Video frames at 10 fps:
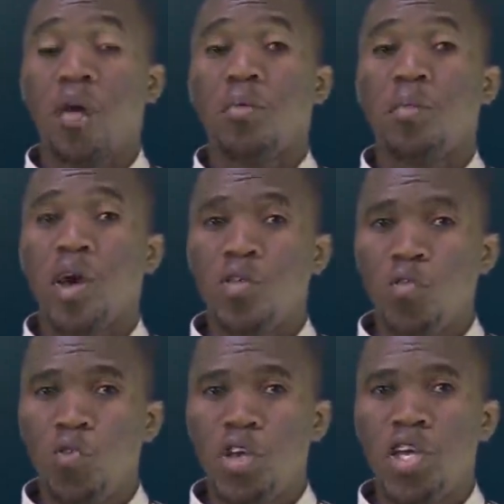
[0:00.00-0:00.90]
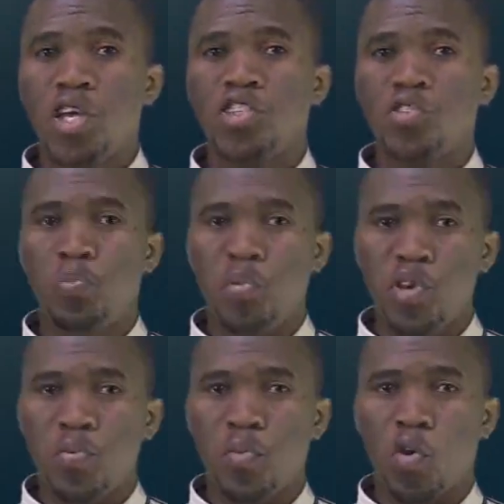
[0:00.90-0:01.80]
by which
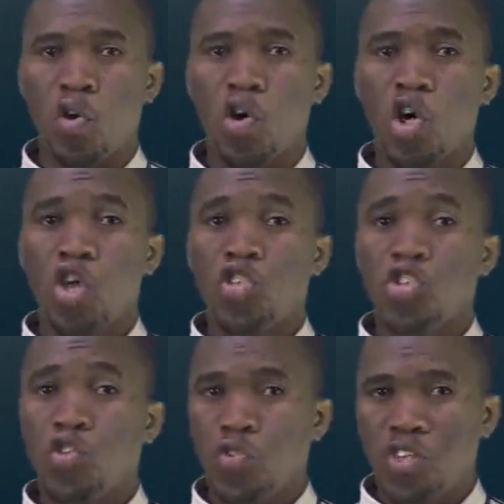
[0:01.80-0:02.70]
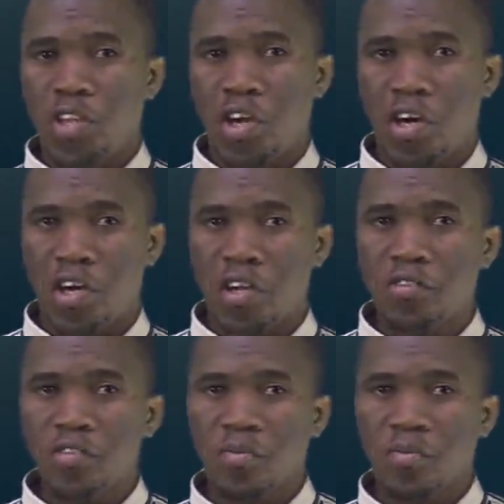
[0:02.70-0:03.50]
people should behave?